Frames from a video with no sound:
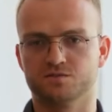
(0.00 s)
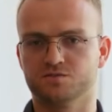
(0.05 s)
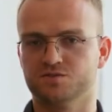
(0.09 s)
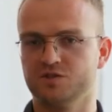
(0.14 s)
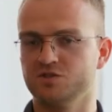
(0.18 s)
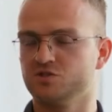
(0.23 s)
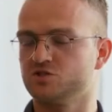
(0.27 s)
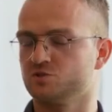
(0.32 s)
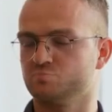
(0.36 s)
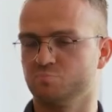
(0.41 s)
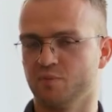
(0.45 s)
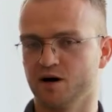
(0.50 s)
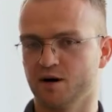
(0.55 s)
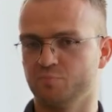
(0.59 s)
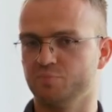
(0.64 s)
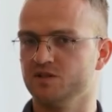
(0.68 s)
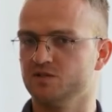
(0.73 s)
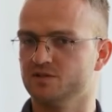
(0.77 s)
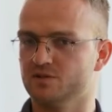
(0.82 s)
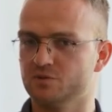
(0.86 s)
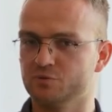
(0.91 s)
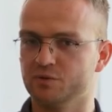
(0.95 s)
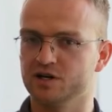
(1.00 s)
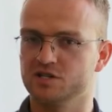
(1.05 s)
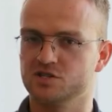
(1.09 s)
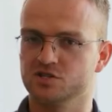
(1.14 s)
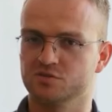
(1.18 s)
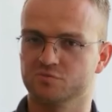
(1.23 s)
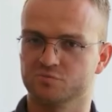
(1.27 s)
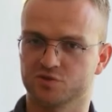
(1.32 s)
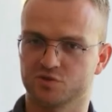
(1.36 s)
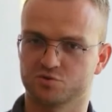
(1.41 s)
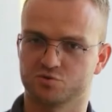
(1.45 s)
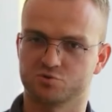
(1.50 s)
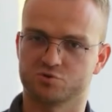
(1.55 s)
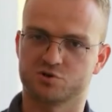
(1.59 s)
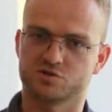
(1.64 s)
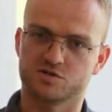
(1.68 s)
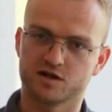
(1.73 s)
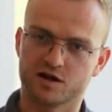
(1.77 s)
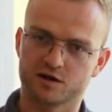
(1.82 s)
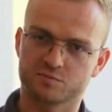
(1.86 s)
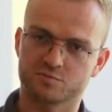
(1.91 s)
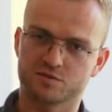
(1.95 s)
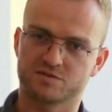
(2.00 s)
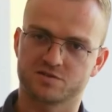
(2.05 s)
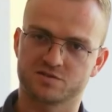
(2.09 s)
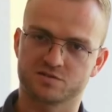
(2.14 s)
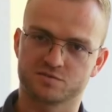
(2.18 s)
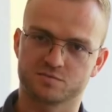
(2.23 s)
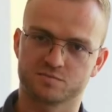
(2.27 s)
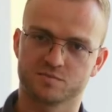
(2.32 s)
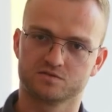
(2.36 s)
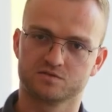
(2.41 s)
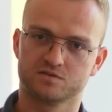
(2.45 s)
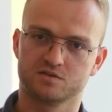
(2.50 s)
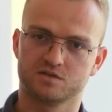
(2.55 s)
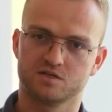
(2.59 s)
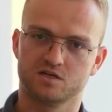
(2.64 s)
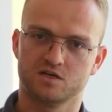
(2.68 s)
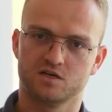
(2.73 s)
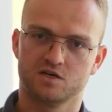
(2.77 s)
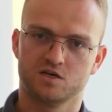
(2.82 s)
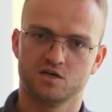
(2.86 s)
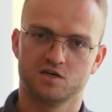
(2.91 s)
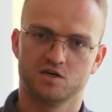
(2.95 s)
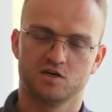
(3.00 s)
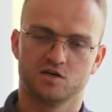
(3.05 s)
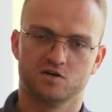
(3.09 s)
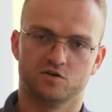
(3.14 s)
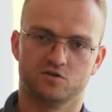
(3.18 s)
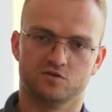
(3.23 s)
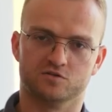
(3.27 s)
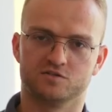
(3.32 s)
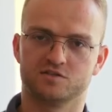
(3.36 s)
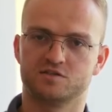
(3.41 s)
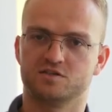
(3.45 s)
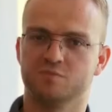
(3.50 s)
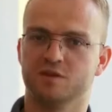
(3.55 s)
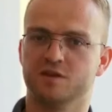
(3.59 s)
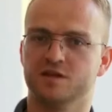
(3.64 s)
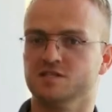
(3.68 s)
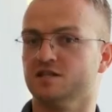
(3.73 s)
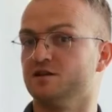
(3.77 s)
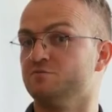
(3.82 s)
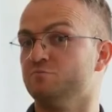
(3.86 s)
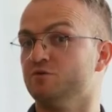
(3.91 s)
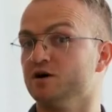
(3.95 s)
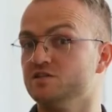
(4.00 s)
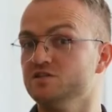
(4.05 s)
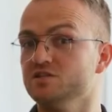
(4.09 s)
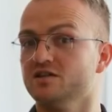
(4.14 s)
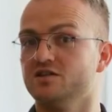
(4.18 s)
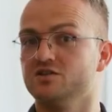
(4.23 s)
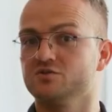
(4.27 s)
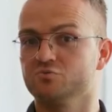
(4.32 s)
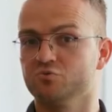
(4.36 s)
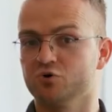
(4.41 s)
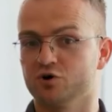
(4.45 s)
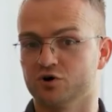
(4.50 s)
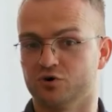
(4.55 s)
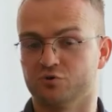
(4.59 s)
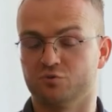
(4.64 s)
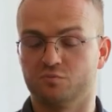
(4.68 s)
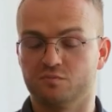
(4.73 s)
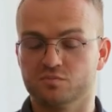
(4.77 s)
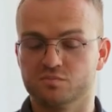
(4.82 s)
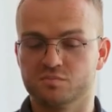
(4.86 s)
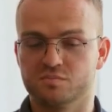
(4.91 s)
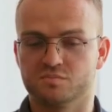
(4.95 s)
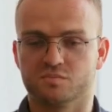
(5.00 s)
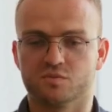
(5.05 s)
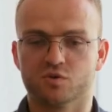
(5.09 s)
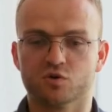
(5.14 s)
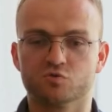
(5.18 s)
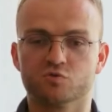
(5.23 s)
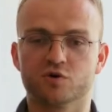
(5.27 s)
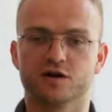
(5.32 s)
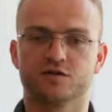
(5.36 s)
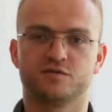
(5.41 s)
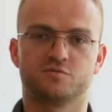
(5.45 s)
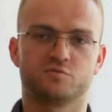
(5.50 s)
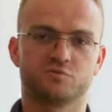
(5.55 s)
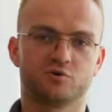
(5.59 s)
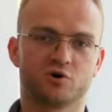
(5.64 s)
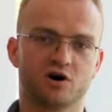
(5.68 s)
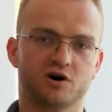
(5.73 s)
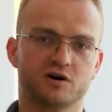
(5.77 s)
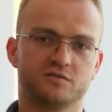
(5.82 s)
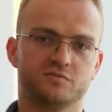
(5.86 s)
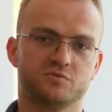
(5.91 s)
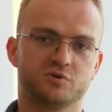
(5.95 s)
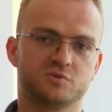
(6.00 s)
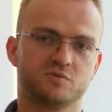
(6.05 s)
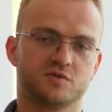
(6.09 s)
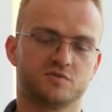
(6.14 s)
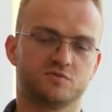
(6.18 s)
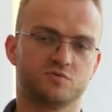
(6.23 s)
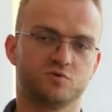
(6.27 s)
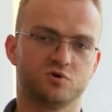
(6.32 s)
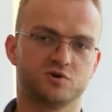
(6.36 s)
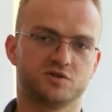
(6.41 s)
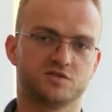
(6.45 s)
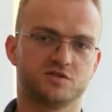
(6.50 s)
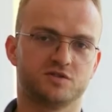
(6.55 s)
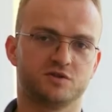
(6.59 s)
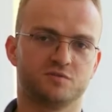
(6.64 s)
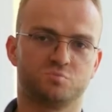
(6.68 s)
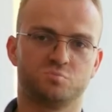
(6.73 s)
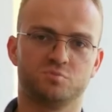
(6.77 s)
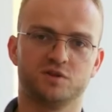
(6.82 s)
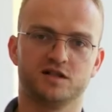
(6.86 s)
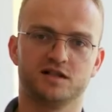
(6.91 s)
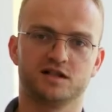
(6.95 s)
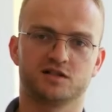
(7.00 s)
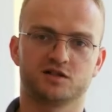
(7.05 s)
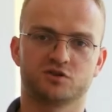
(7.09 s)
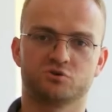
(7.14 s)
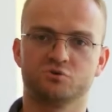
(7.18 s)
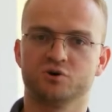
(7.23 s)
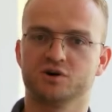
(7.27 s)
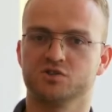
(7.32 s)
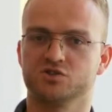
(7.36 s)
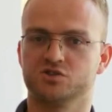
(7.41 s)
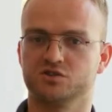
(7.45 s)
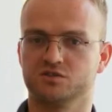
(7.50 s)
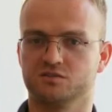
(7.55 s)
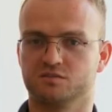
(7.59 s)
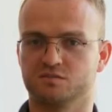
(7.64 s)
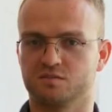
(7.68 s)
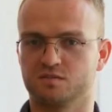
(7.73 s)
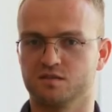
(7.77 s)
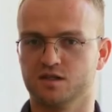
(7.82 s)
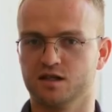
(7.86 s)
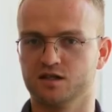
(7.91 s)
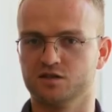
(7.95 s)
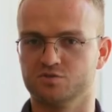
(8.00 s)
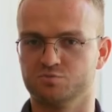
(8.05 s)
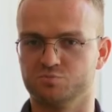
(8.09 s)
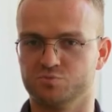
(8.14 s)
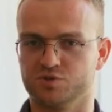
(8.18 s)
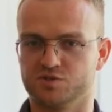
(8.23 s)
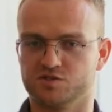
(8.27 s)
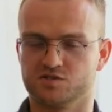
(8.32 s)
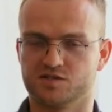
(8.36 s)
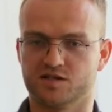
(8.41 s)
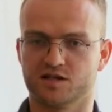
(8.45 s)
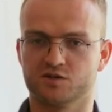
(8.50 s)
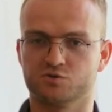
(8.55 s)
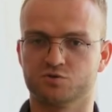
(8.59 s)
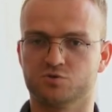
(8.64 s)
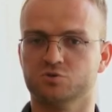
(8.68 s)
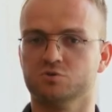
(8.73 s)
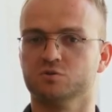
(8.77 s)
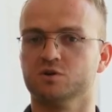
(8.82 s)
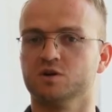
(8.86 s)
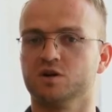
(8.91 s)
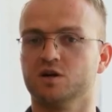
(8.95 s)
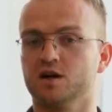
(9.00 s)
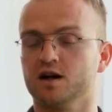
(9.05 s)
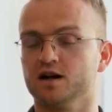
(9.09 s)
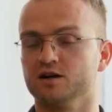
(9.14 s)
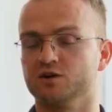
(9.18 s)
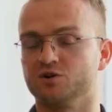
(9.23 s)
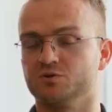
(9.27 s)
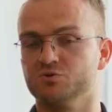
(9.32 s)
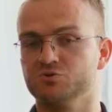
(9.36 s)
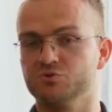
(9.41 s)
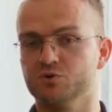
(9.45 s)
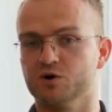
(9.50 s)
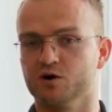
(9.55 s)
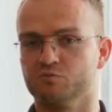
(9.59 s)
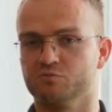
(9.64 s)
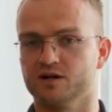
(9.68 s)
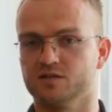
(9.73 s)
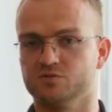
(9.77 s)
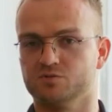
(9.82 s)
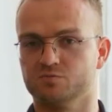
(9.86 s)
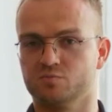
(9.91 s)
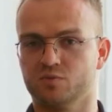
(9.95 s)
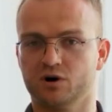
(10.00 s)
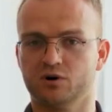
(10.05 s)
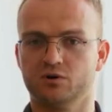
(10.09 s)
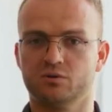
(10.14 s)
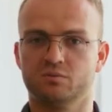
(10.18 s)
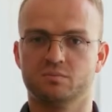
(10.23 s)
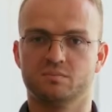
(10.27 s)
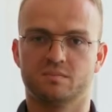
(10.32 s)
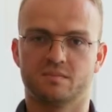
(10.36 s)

such as map integration for tour assignment. And yes, the biggest advantage for you, or rather for all of you, is of course the complete integration into Business Central and also our rental model.